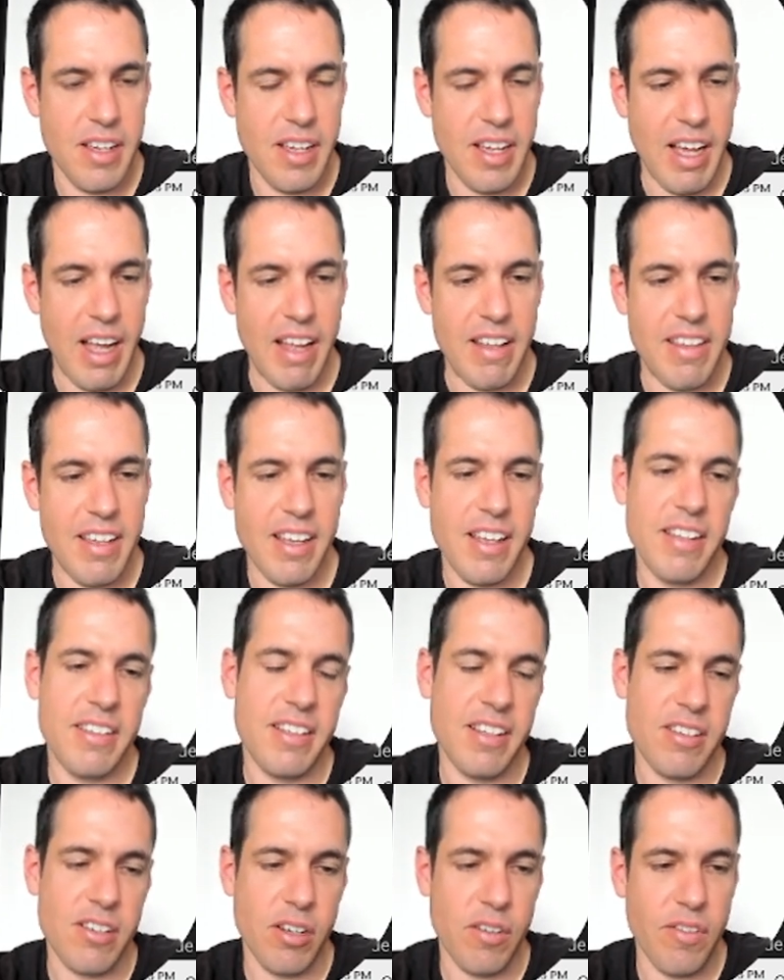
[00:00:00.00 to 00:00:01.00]
I think it
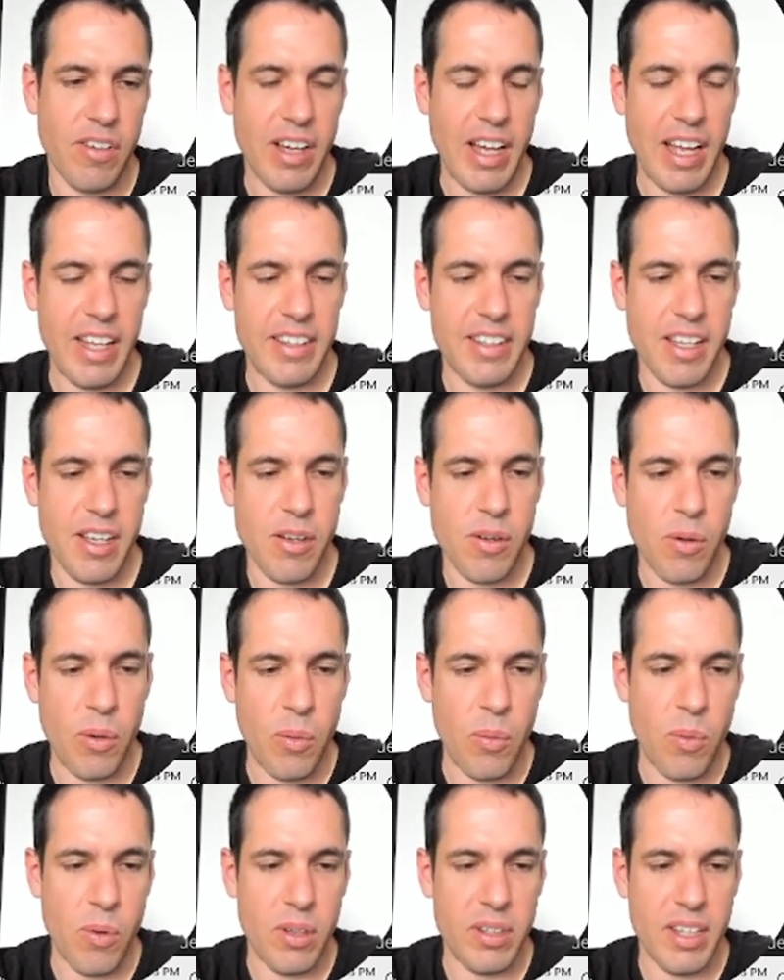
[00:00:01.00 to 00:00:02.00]
is overwriting
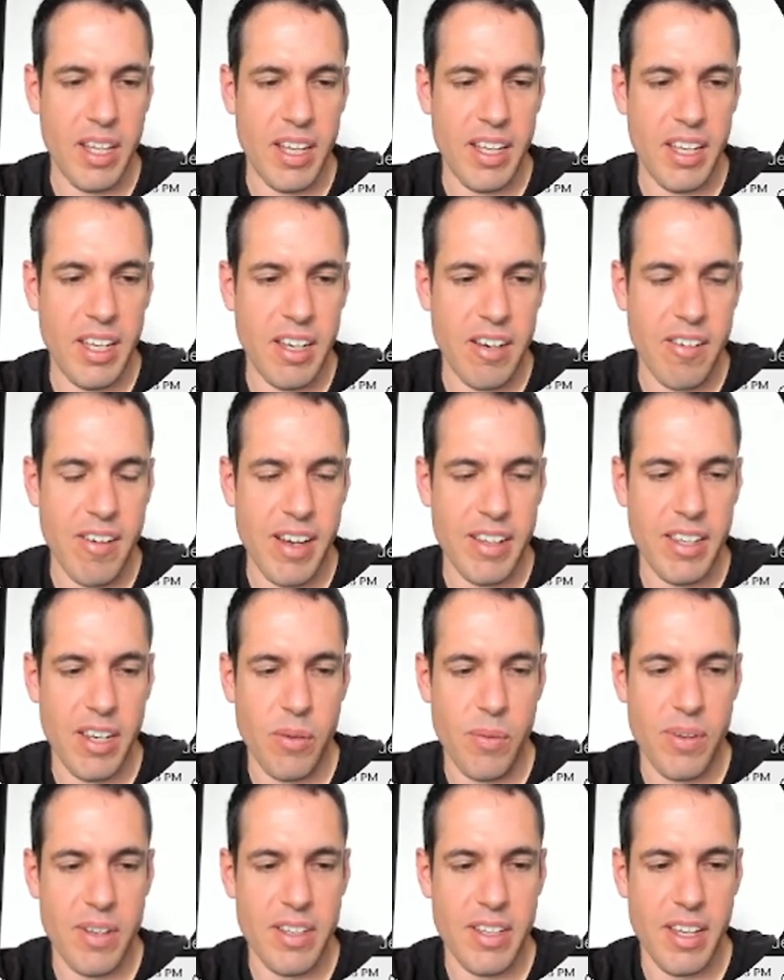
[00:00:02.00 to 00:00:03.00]
what I created
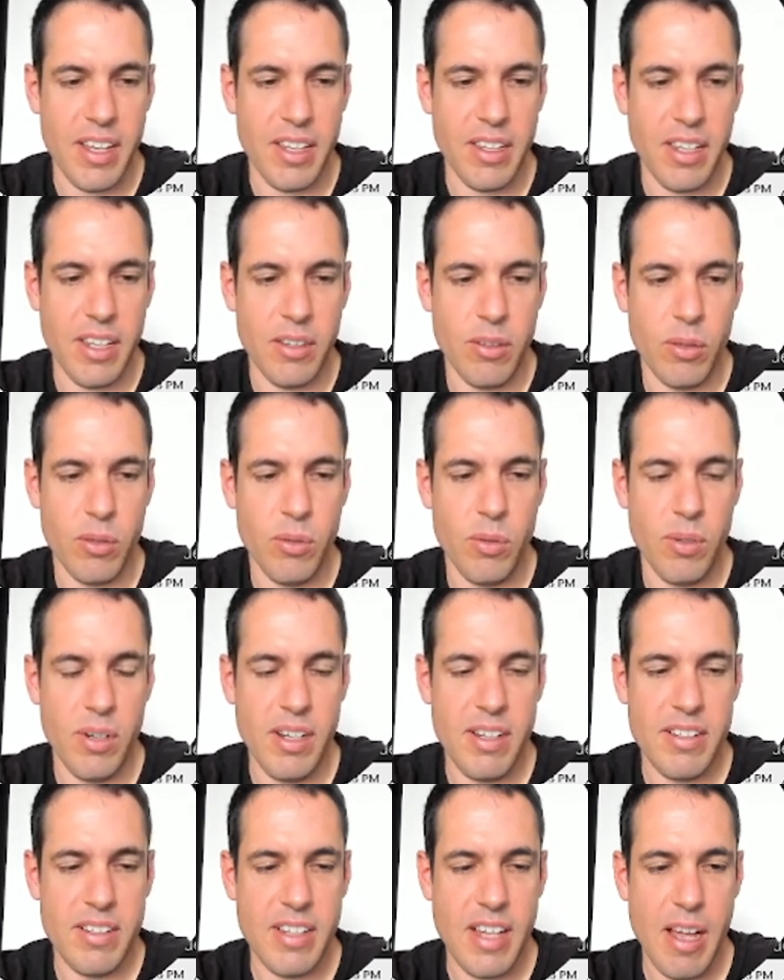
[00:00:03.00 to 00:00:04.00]
with uh, the to-do
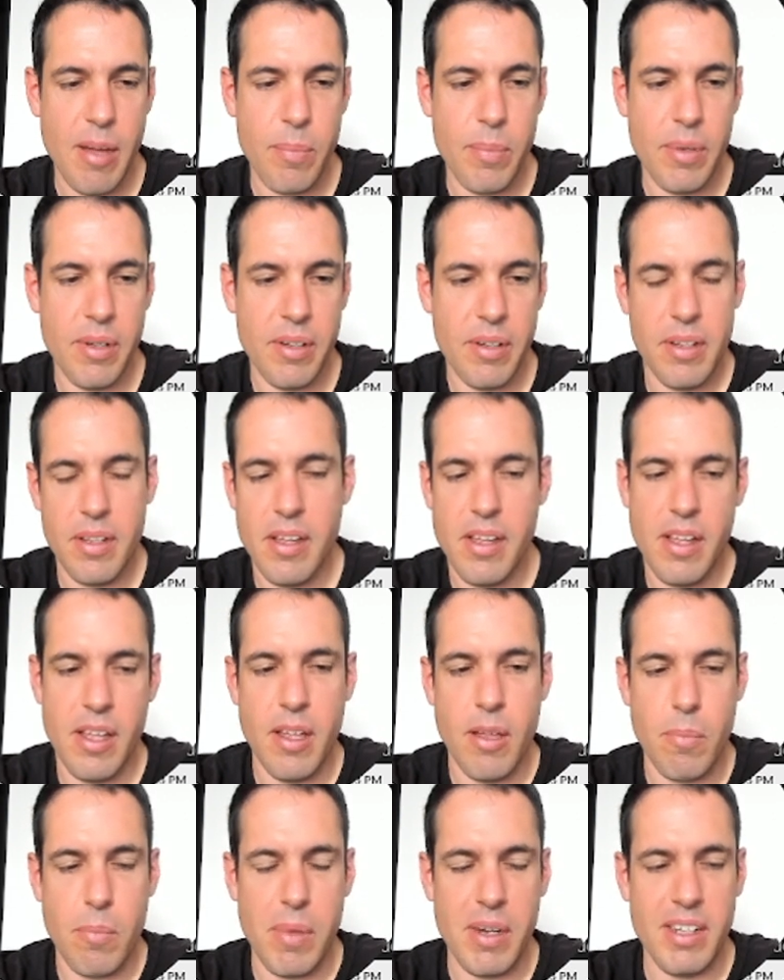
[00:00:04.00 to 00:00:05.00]
list app,
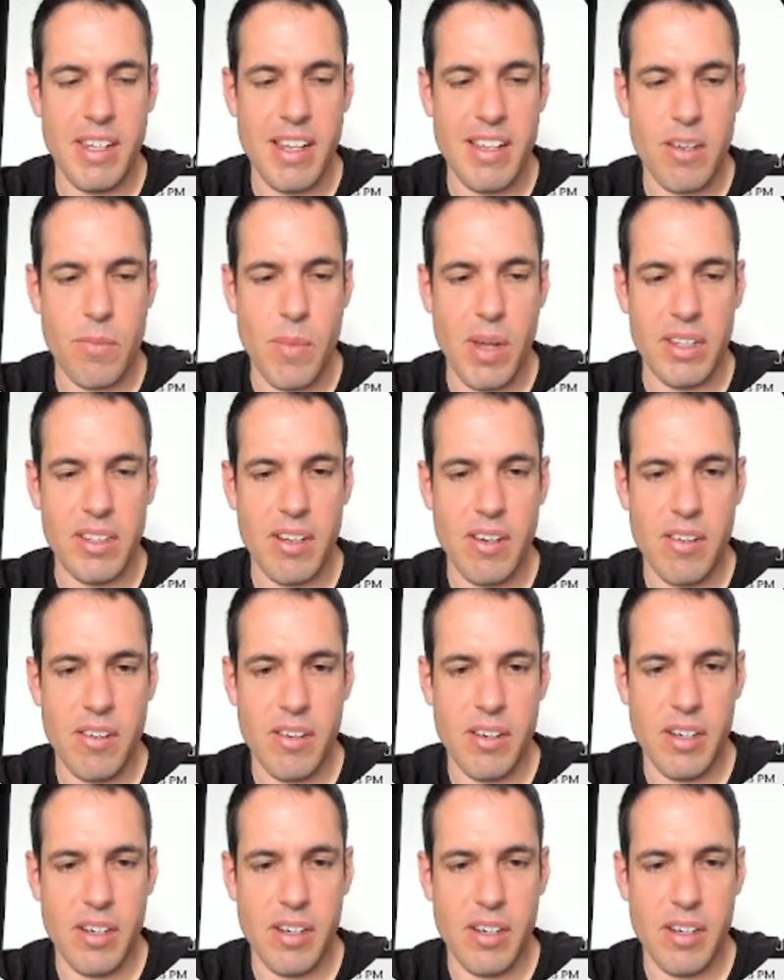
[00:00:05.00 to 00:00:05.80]
but doesn't matter.